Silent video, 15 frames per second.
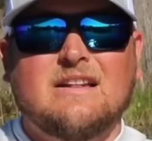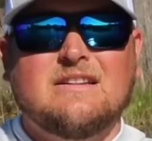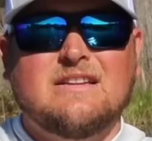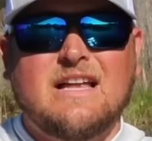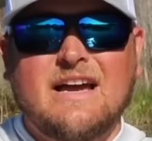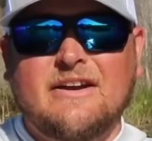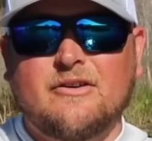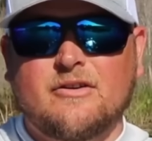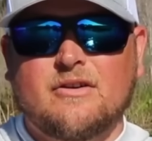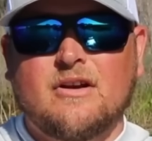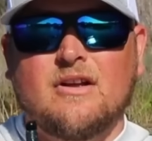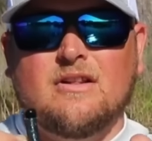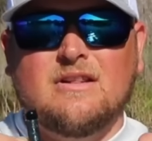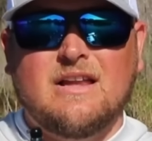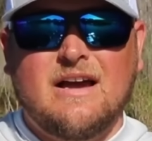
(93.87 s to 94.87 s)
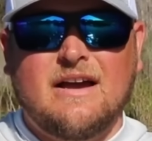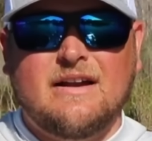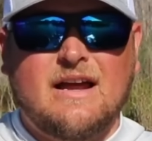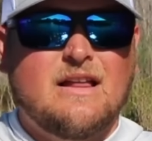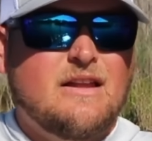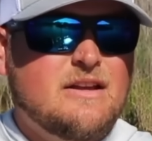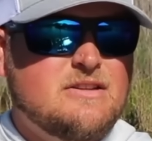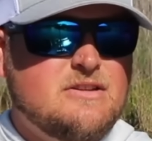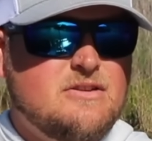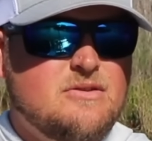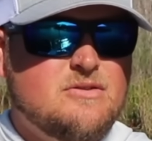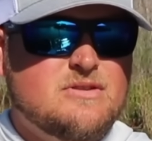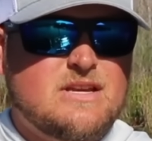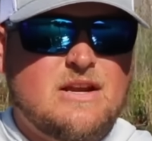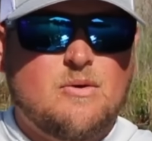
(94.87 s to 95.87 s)
lighter line. I like to
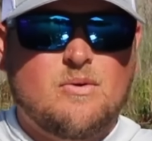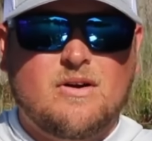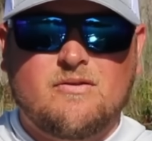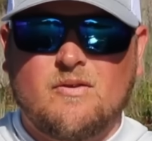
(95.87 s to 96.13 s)
use anywhere